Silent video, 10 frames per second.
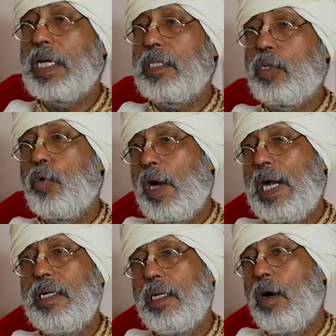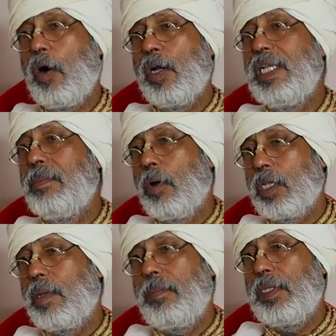Dharmaketra word, only
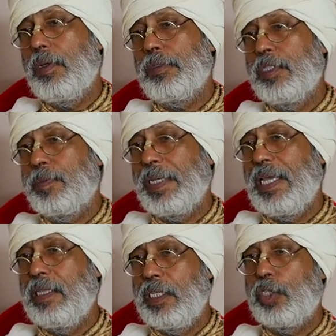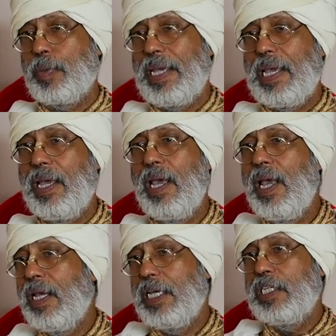Baladev Vidyabhushan speaking this way,
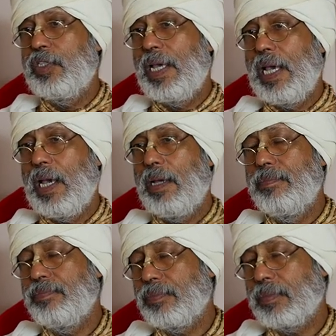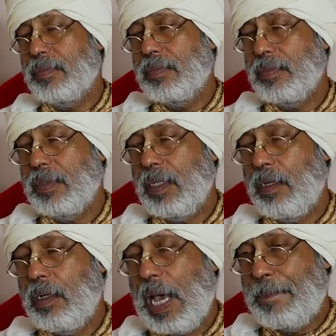is a
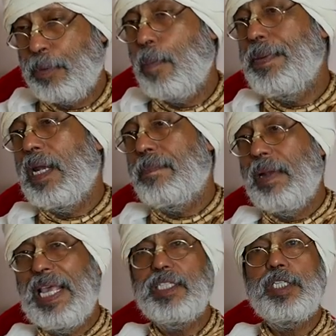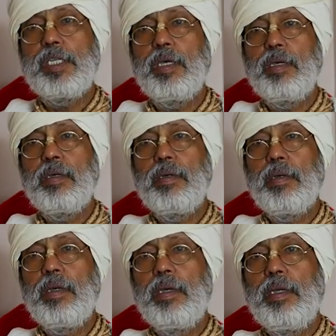appropriate place.
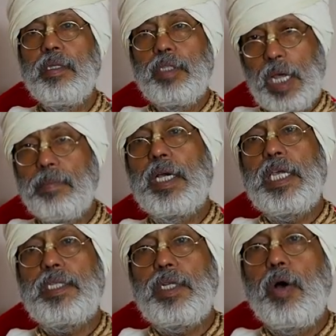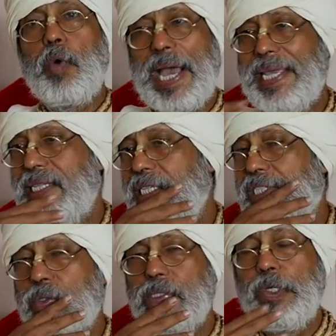Dharma Dharmaketra, why
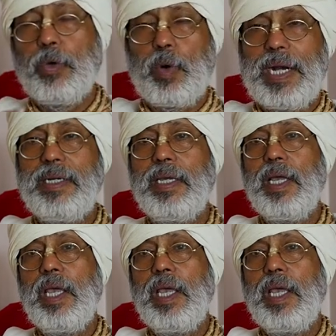this your word?